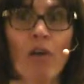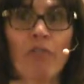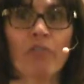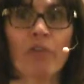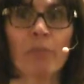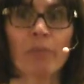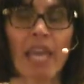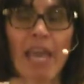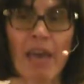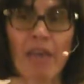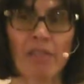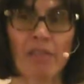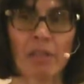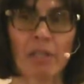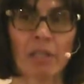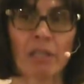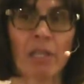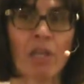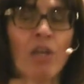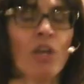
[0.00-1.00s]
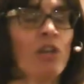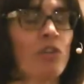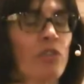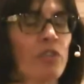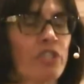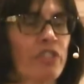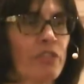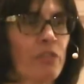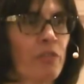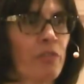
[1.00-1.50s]
from Kevin,
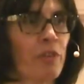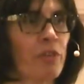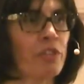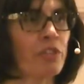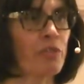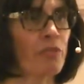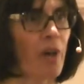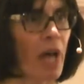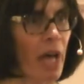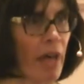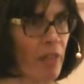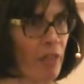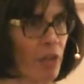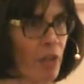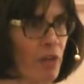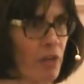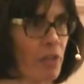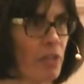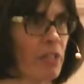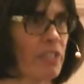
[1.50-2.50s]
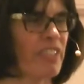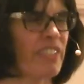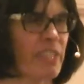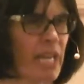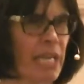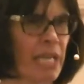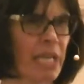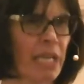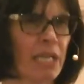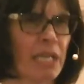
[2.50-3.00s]
Christopher's father,
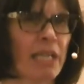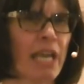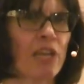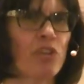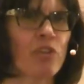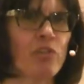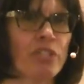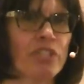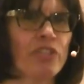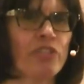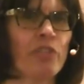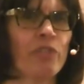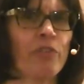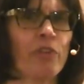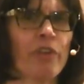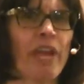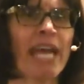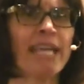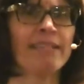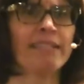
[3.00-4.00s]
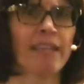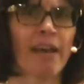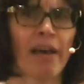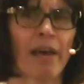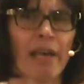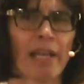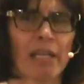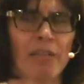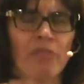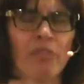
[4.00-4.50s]
saying that Christopher had
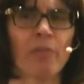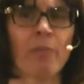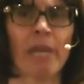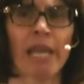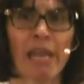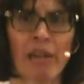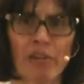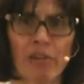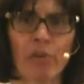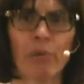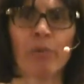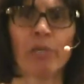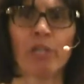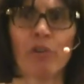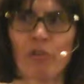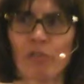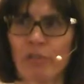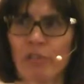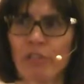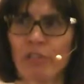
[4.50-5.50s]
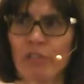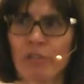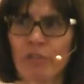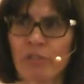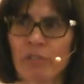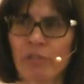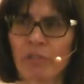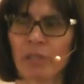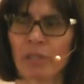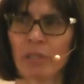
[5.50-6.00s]
died from a heroin
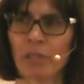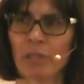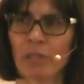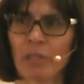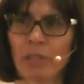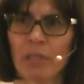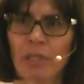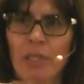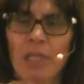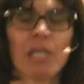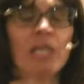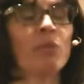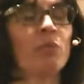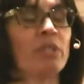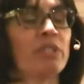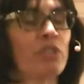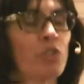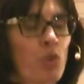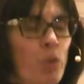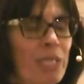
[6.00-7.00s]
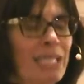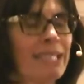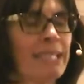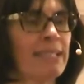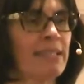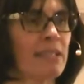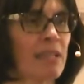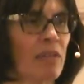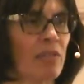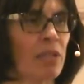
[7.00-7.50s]
overdose. He was
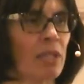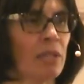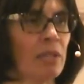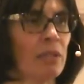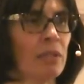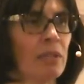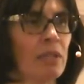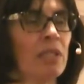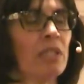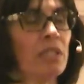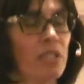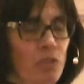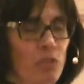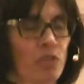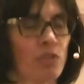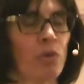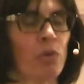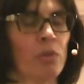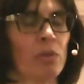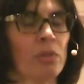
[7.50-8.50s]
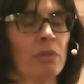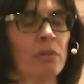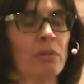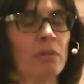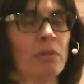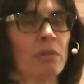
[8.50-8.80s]
27 years old.